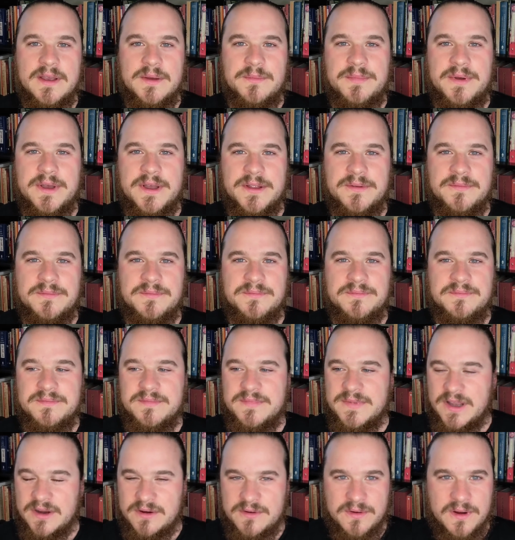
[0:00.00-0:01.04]
But
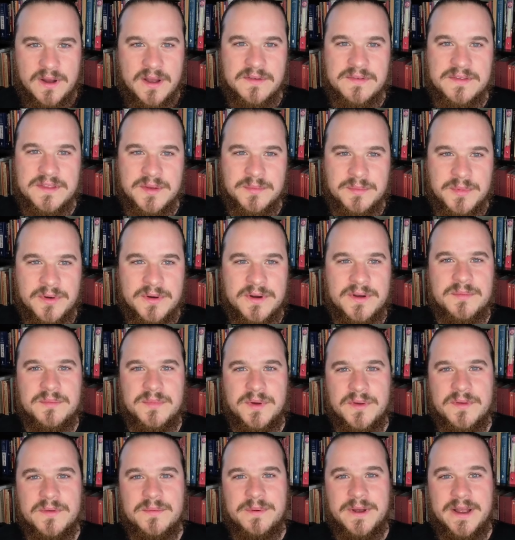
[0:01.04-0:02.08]
across the board,
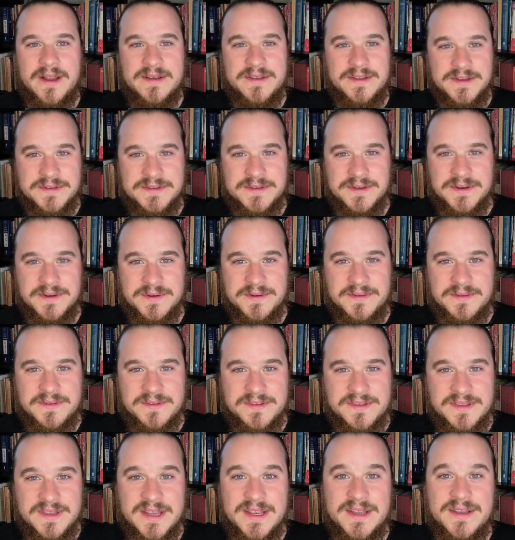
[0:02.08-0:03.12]
most
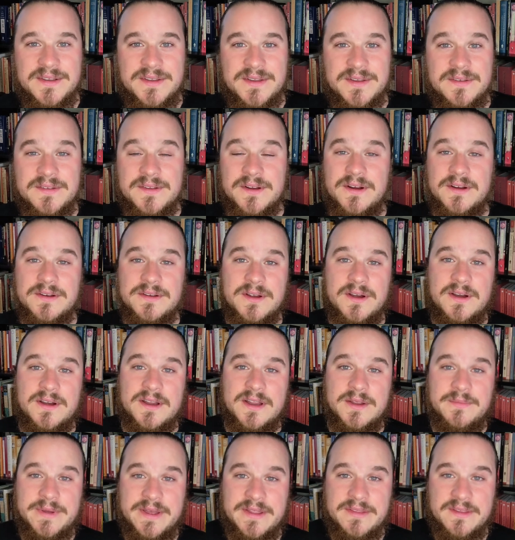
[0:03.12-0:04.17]
practitioners tend to start
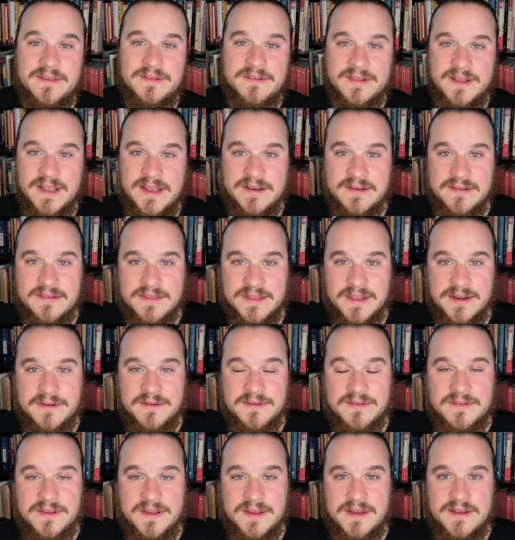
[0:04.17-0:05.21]
talking about these lights that are
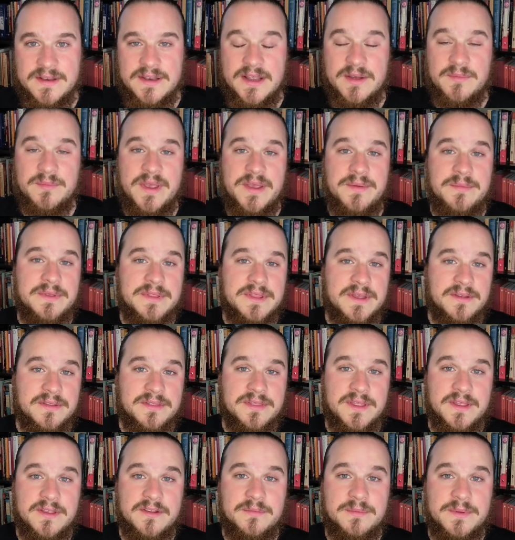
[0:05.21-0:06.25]
seen. Now, maybe there are
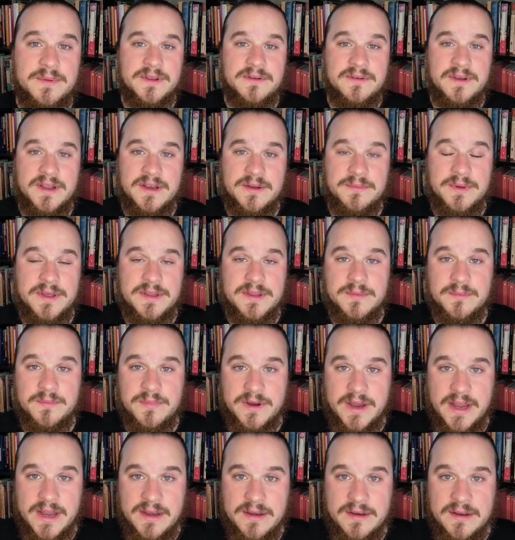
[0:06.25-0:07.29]
things created by the
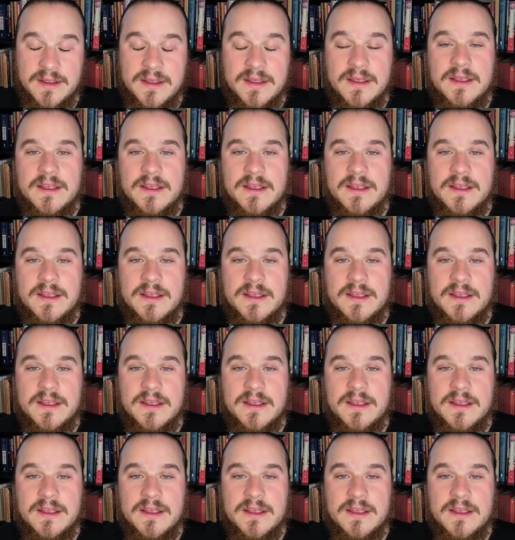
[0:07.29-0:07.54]
brain.